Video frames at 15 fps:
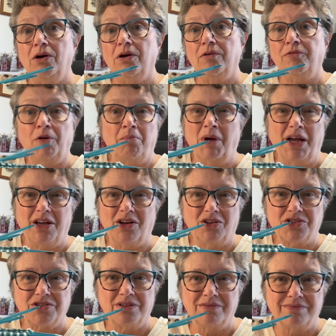from
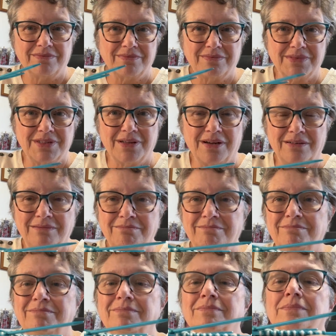Michael's. So
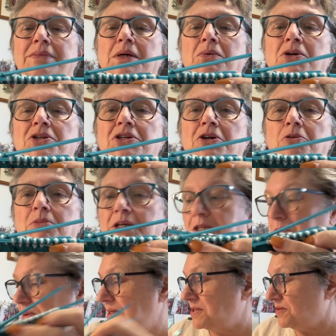they weren't terribly
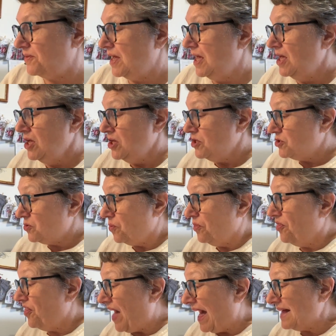expensive. So
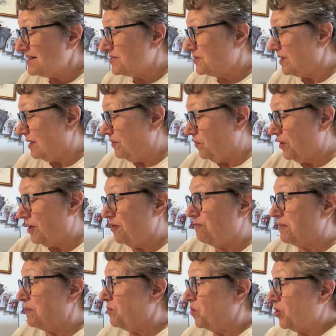that's what I've
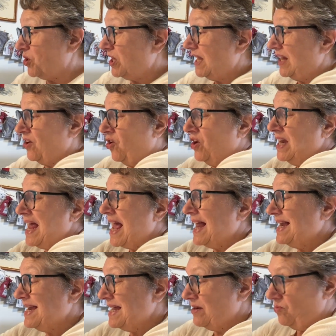been working on
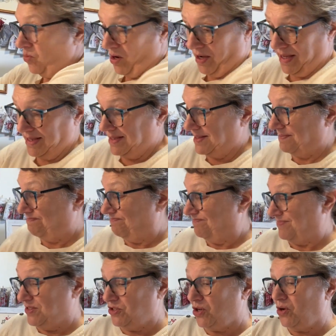knit-wise.
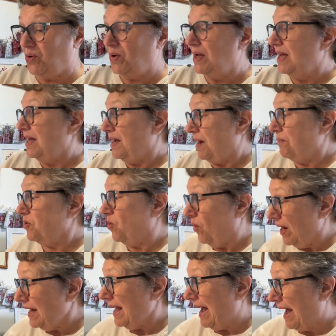So I'm
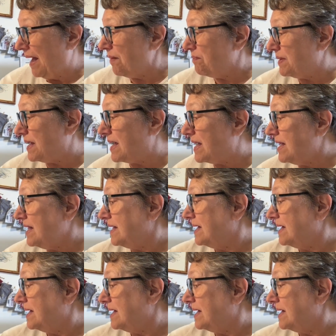quite happy